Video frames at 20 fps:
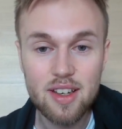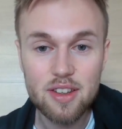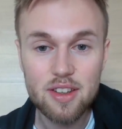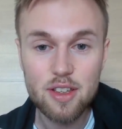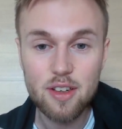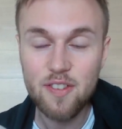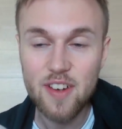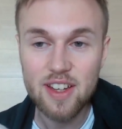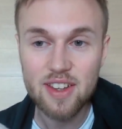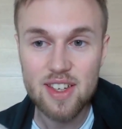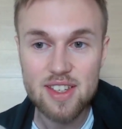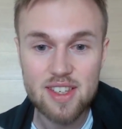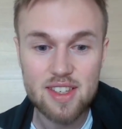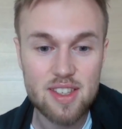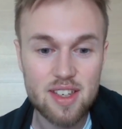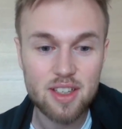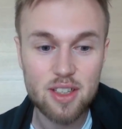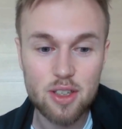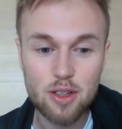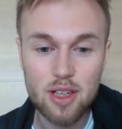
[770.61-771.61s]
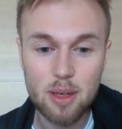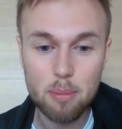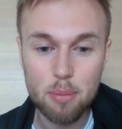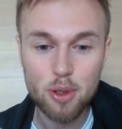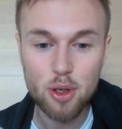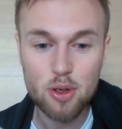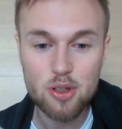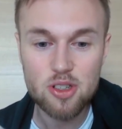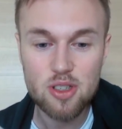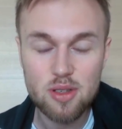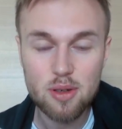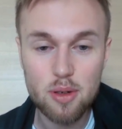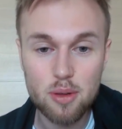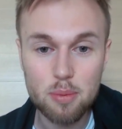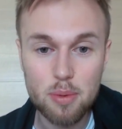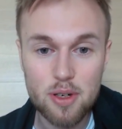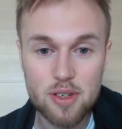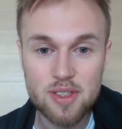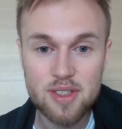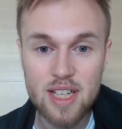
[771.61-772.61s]
do you think this is a good approach to
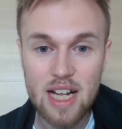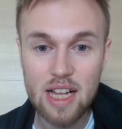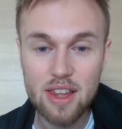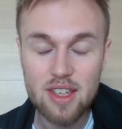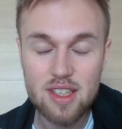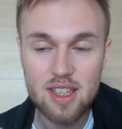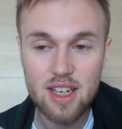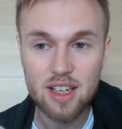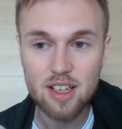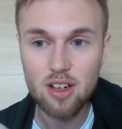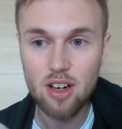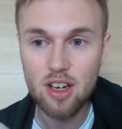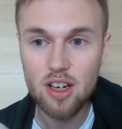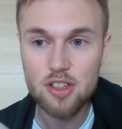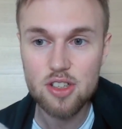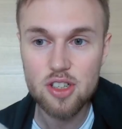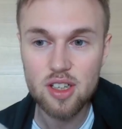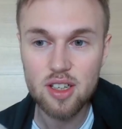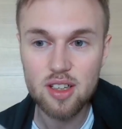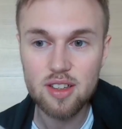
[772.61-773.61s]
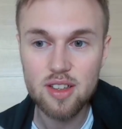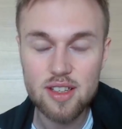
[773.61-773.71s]
personality psychology?